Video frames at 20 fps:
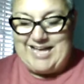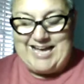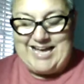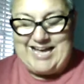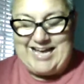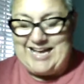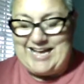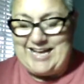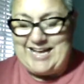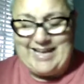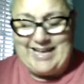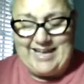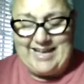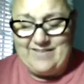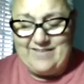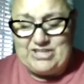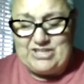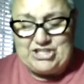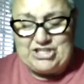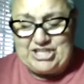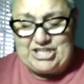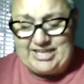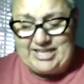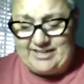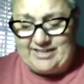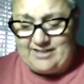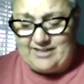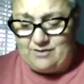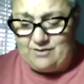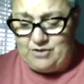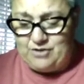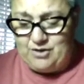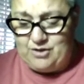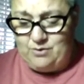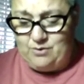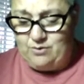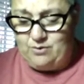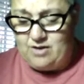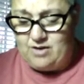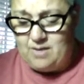I haven't cheated on
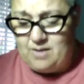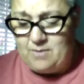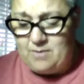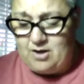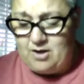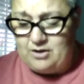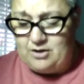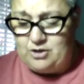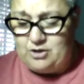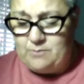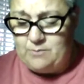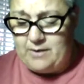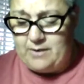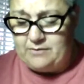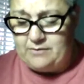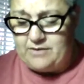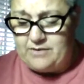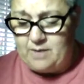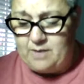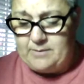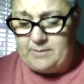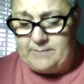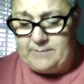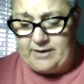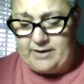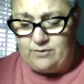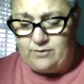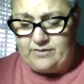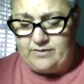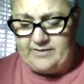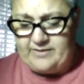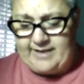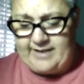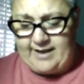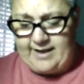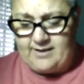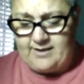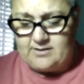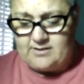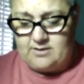you. Come on, you both know me better than
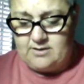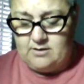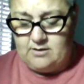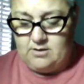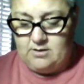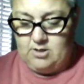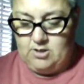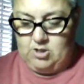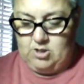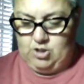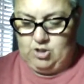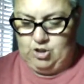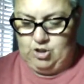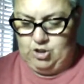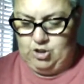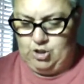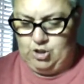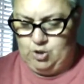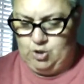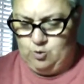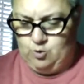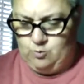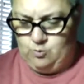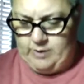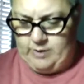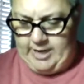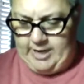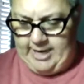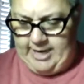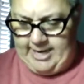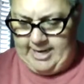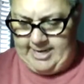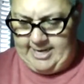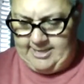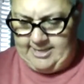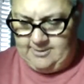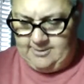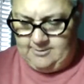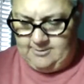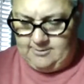that. Do
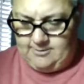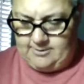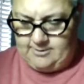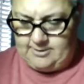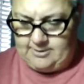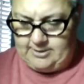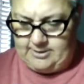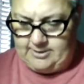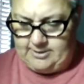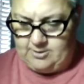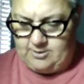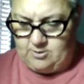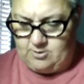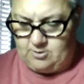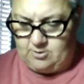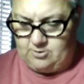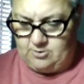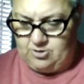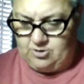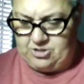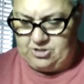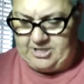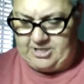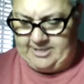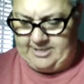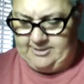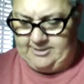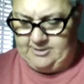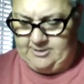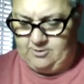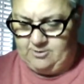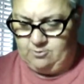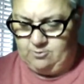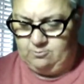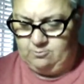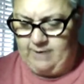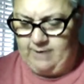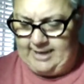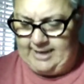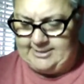we? Snan snarls. Jesus
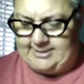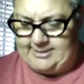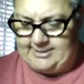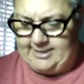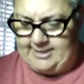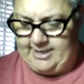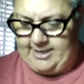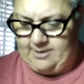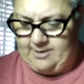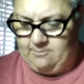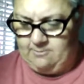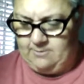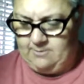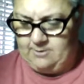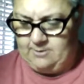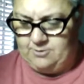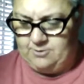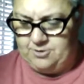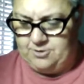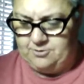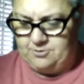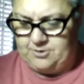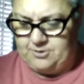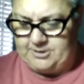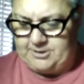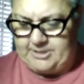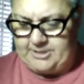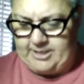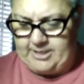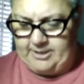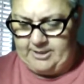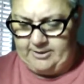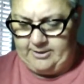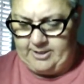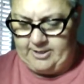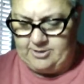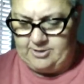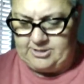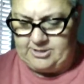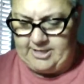Christ, Sienna Rose, you're sitting
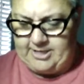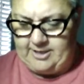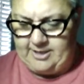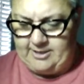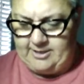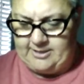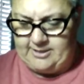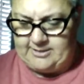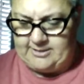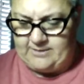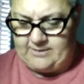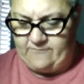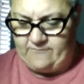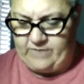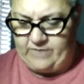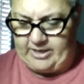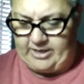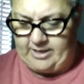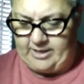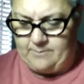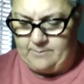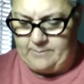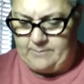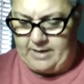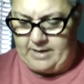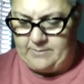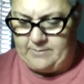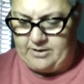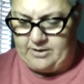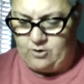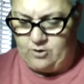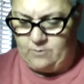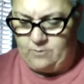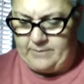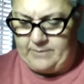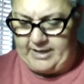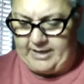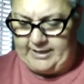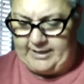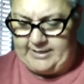there telling us the fucking baby in your
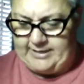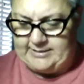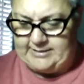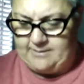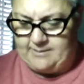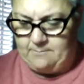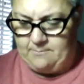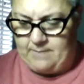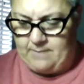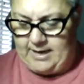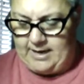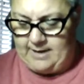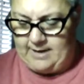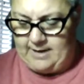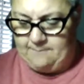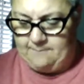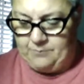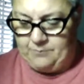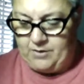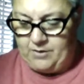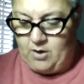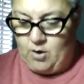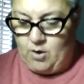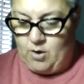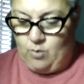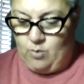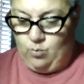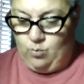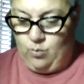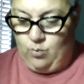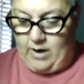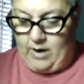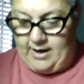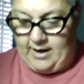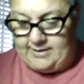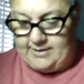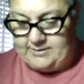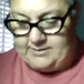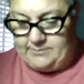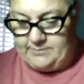belly isn't mine.
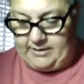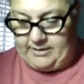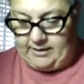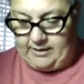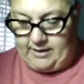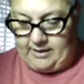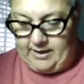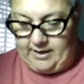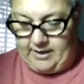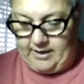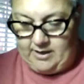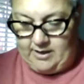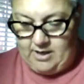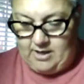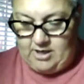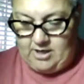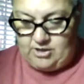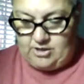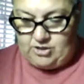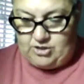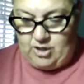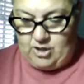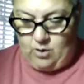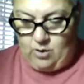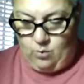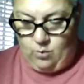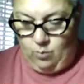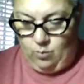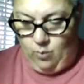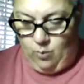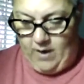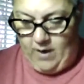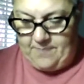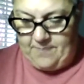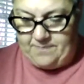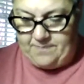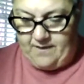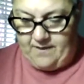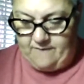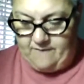Ron's been cut. So
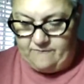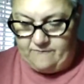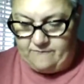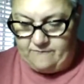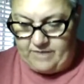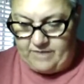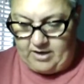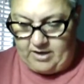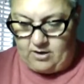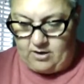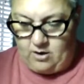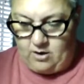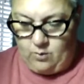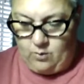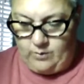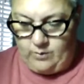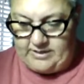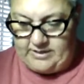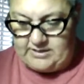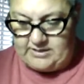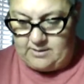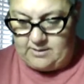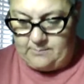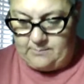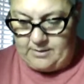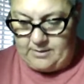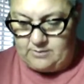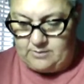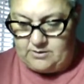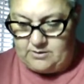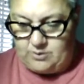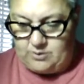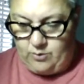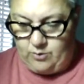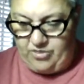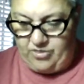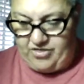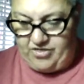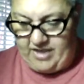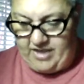what the fuck are we supposed to
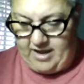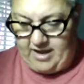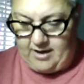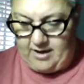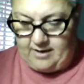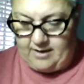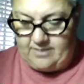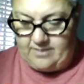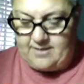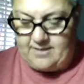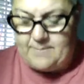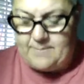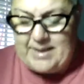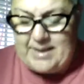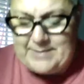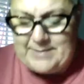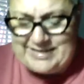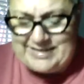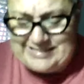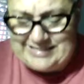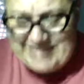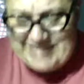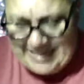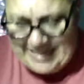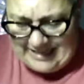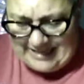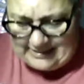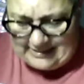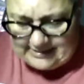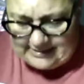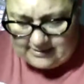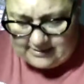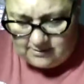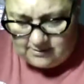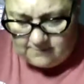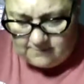think? The baby's Nick's.